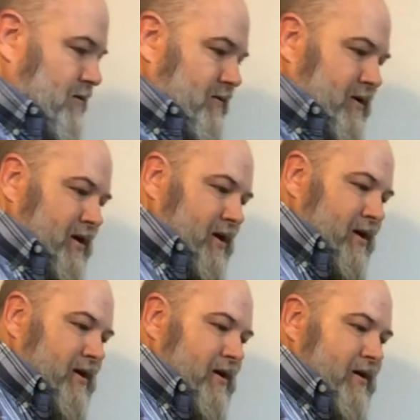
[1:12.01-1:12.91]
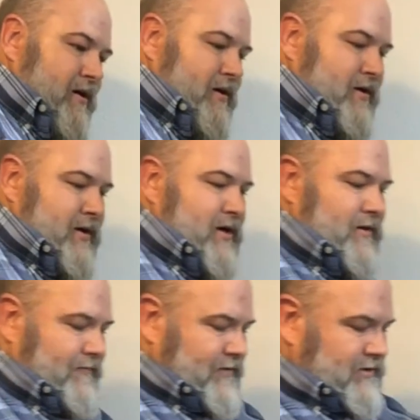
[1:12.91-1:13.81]
Okay, now
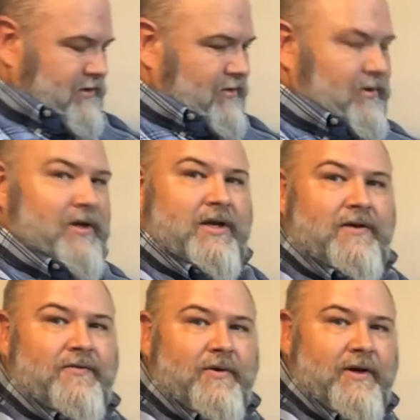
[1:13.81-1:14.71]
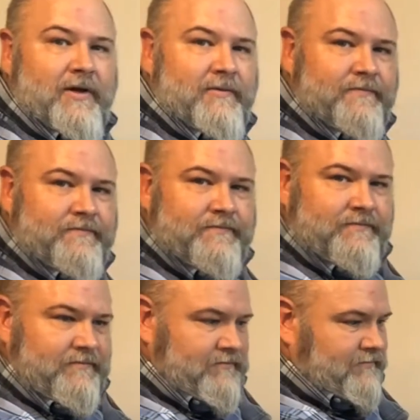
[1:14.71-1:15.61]
the first thing we're looking for here,
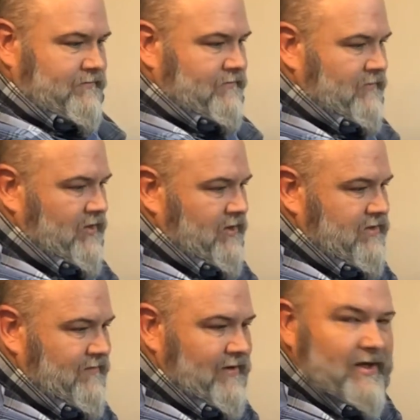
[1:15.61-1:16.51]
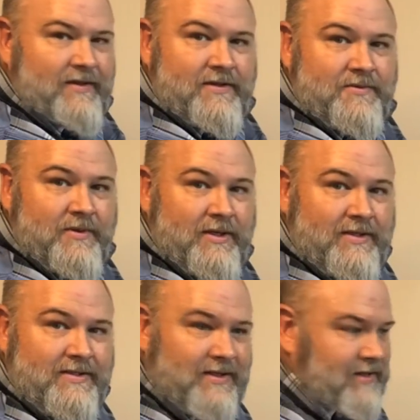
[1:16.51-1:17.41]
see if I can get this where you can
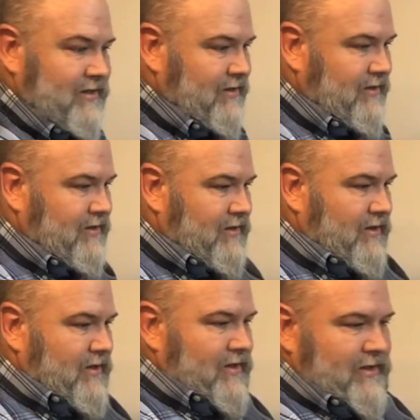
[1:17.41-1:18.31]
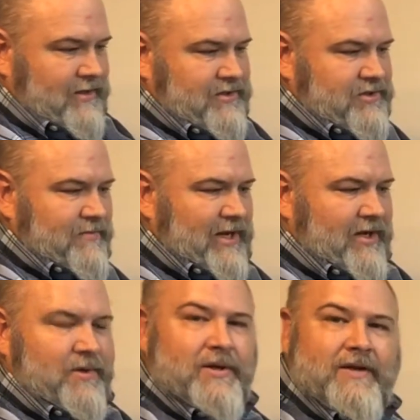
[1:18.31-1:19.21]
see it. This is your main
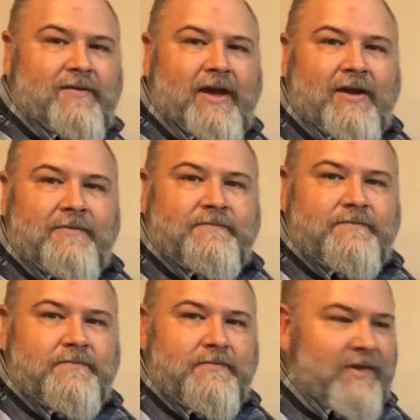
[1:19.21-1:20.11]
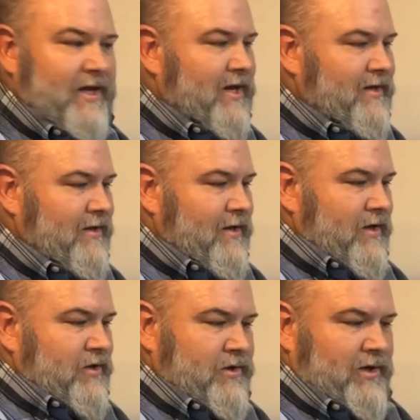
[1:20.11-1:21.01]
cooling fan, okay?
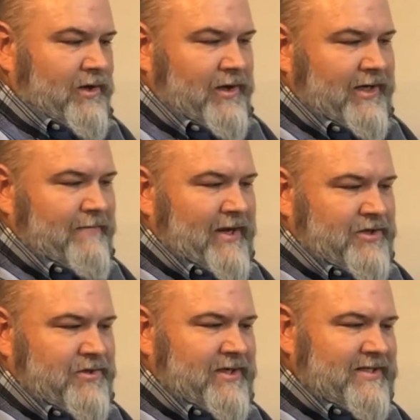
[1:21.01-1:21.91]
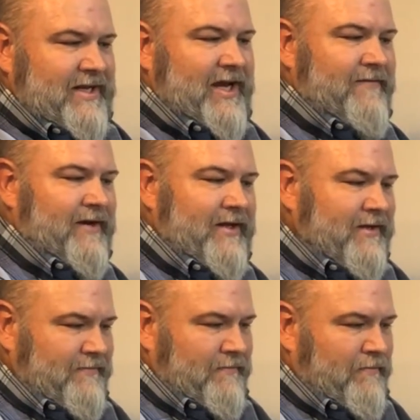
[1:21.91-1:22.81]
You're going to look and make sure it doesn't have
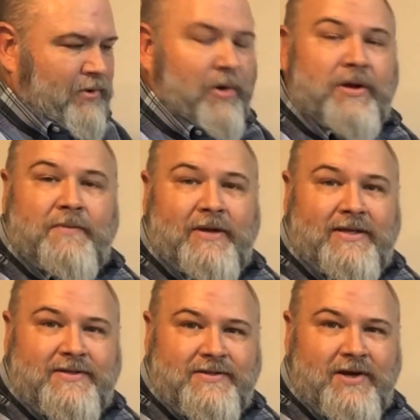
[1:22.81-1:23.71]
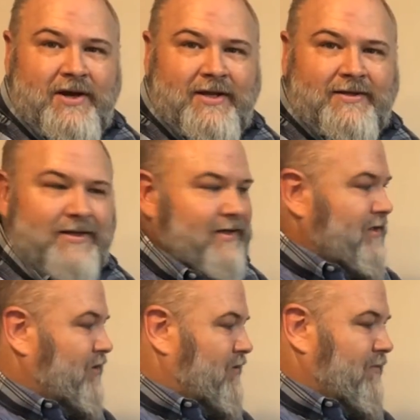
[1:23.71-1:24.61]
any broken pieces on it.
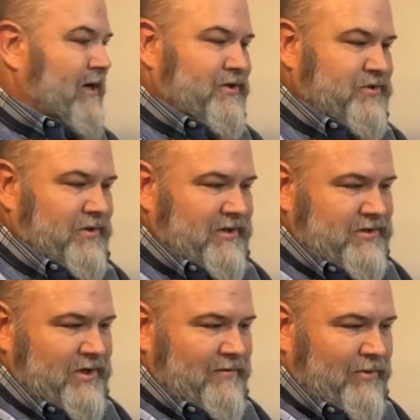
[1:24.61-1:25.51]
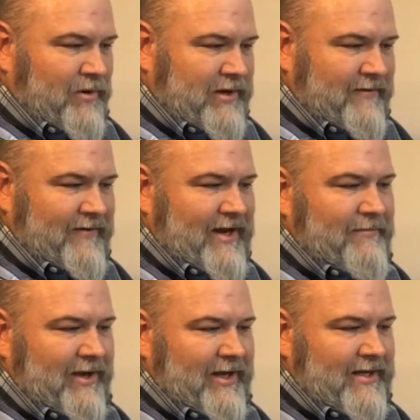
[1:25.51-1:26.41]
You want to make sure there's no broken fan
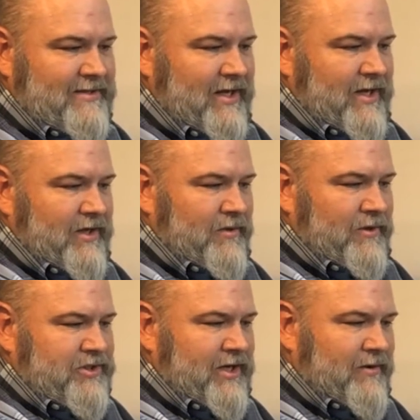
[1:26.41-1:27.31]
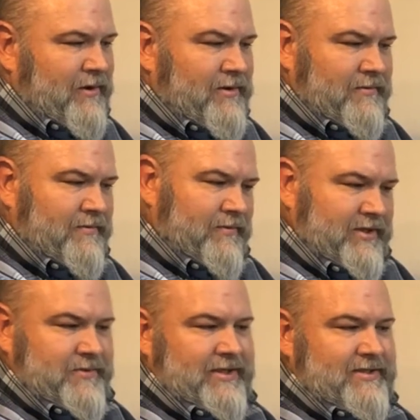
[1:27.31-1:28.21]
blades. You want to check, oh,
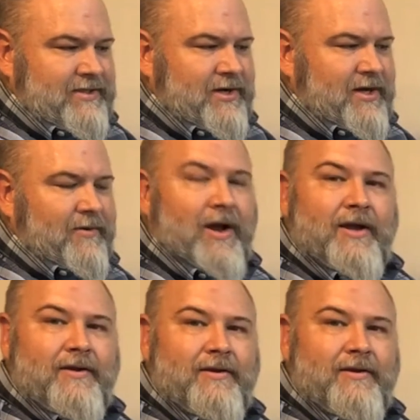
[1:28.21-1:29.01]
this one isn't turning right.